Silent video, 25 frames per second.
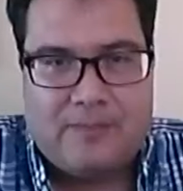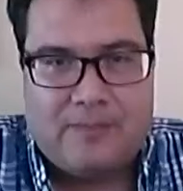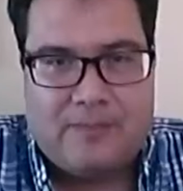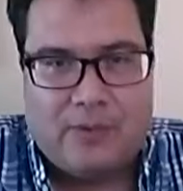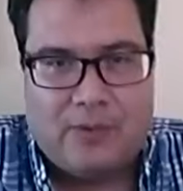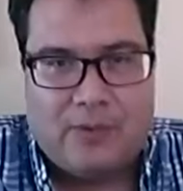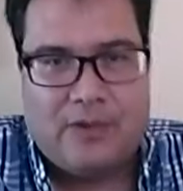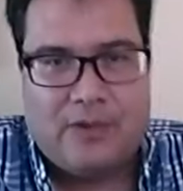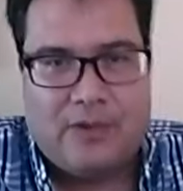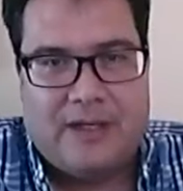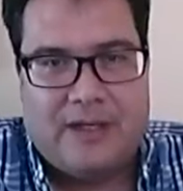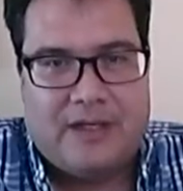
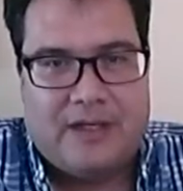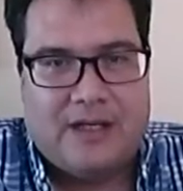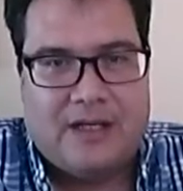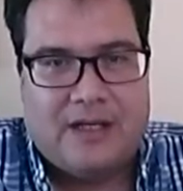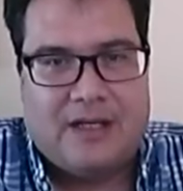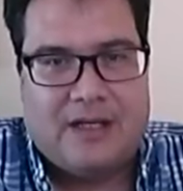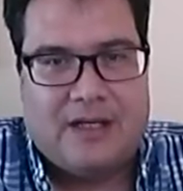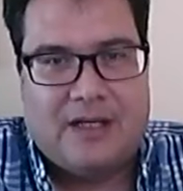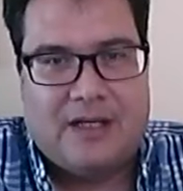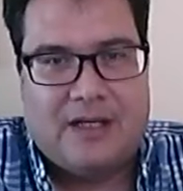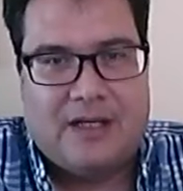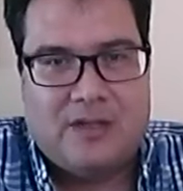point.
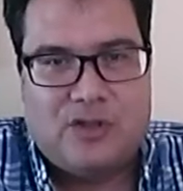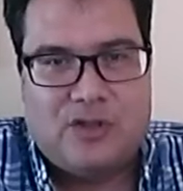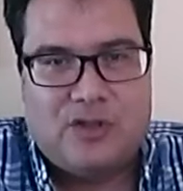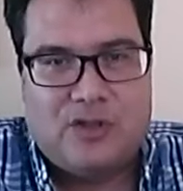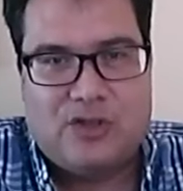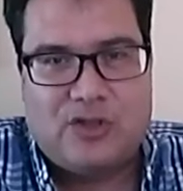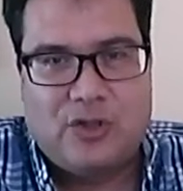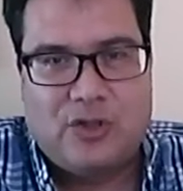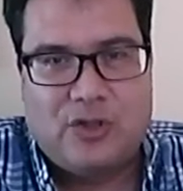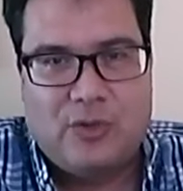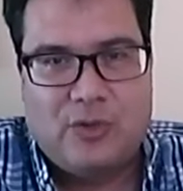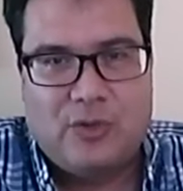Uh,
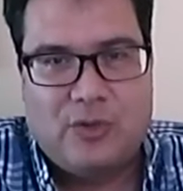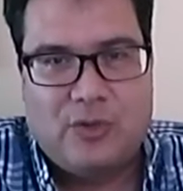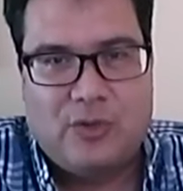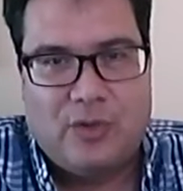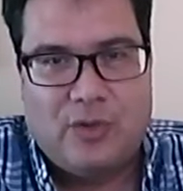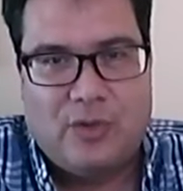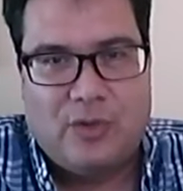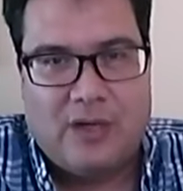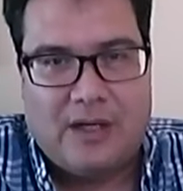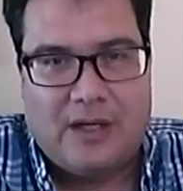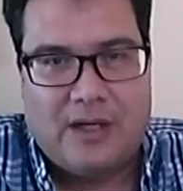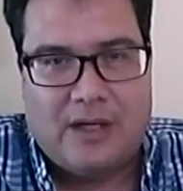so,
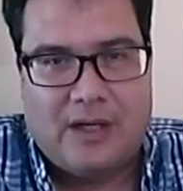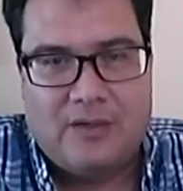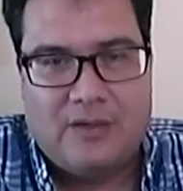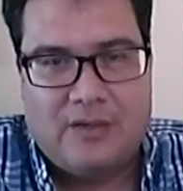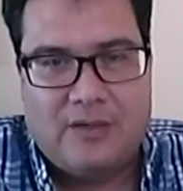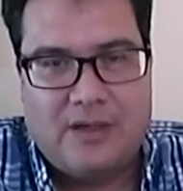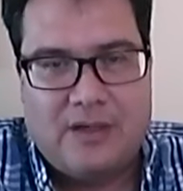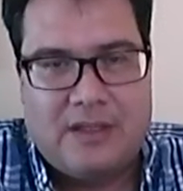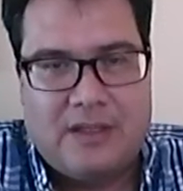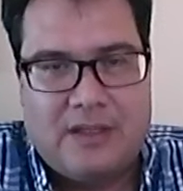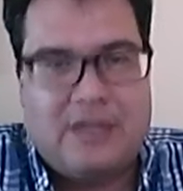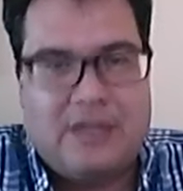uh,
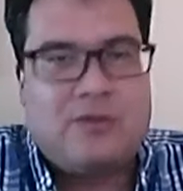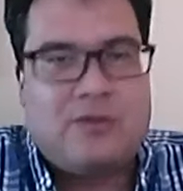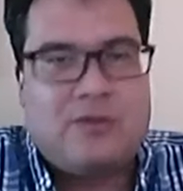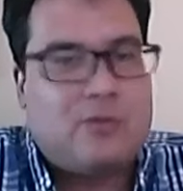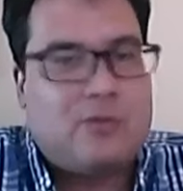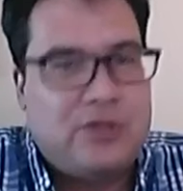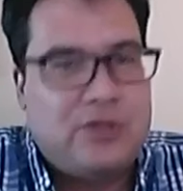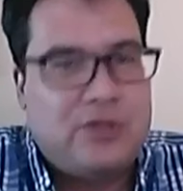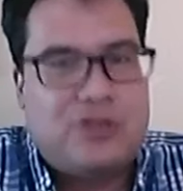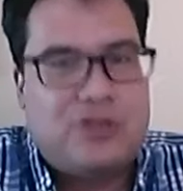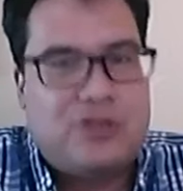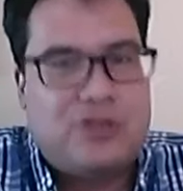again, the
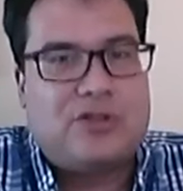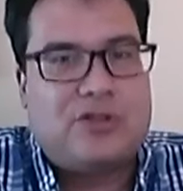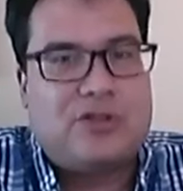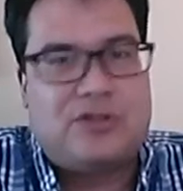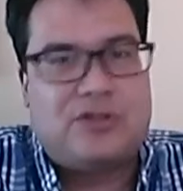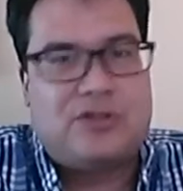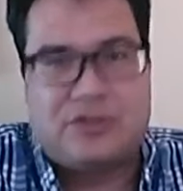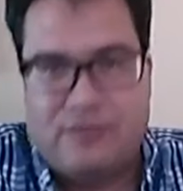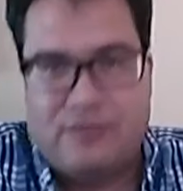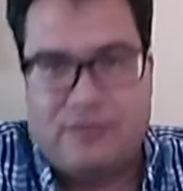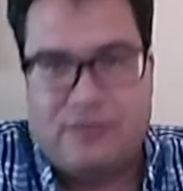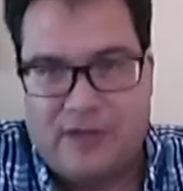research
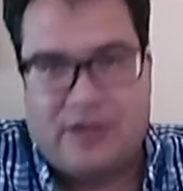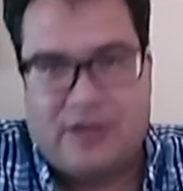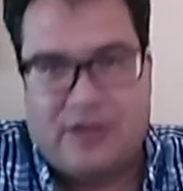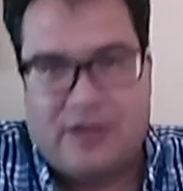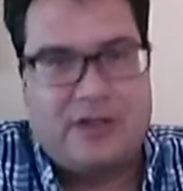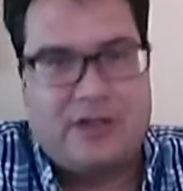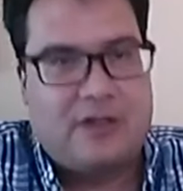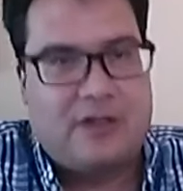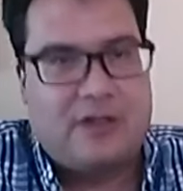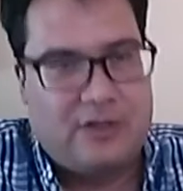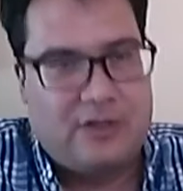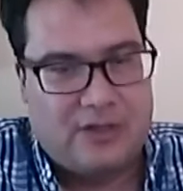is
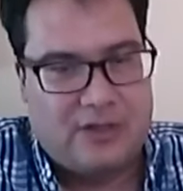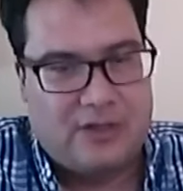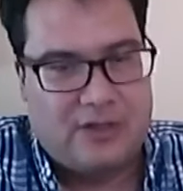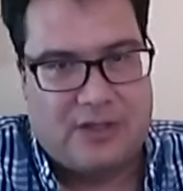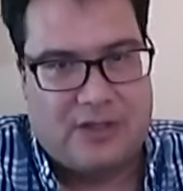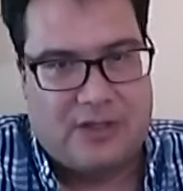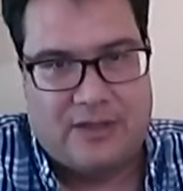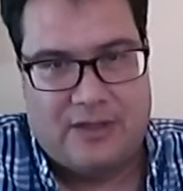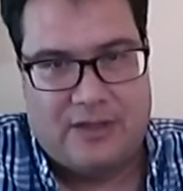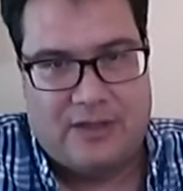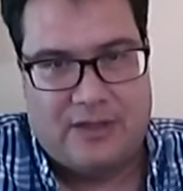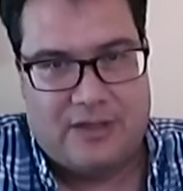very clear
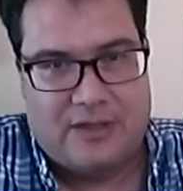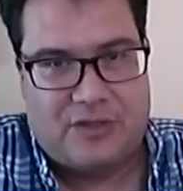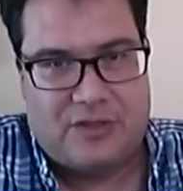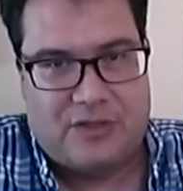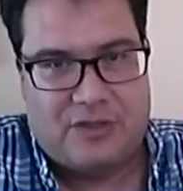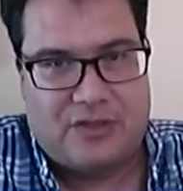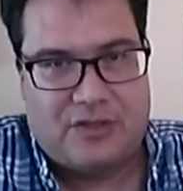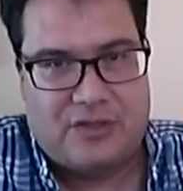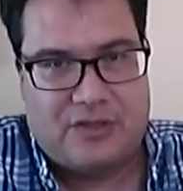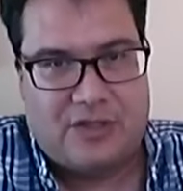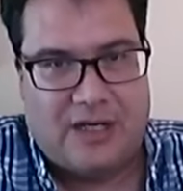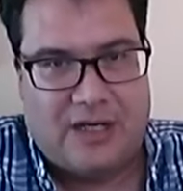on
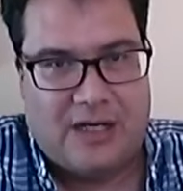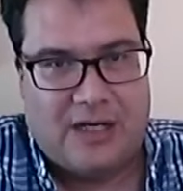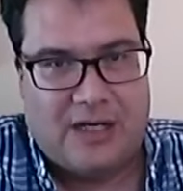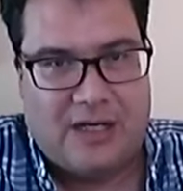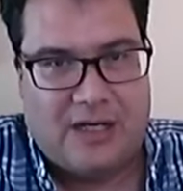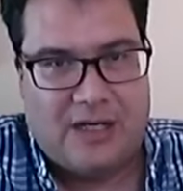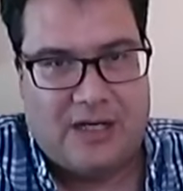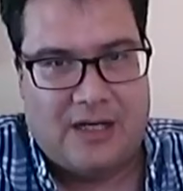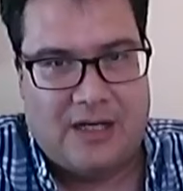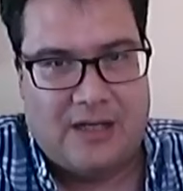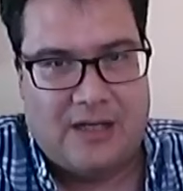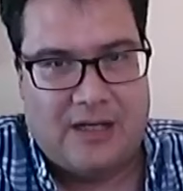this.
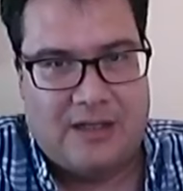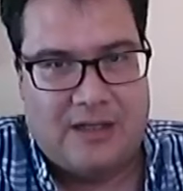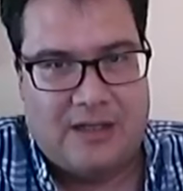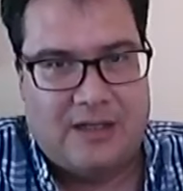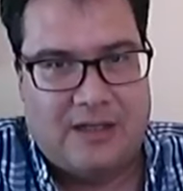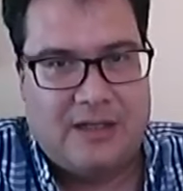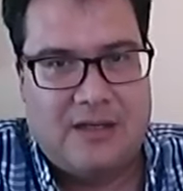Uh,